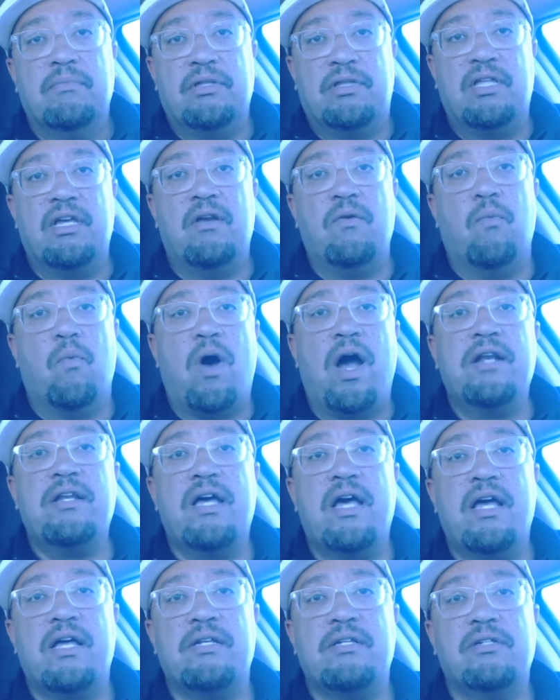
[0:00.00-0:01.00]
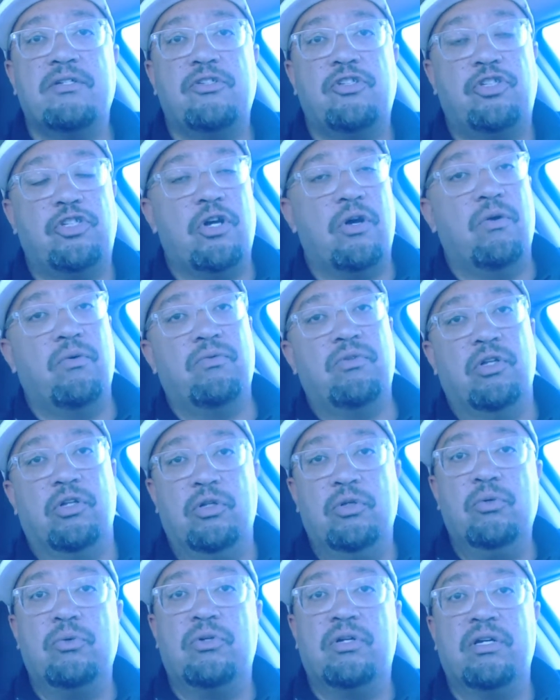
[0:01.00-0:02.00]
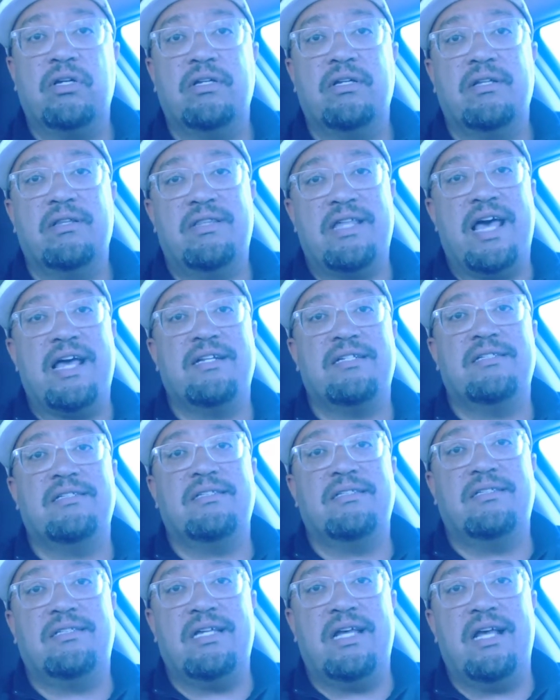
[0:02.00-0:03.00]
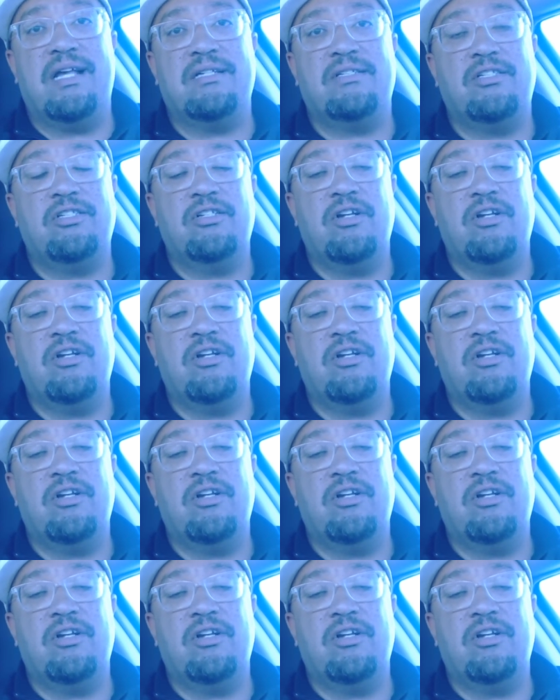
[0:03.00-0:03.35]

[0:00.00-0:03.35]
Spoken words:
But then why not show the Luke that says,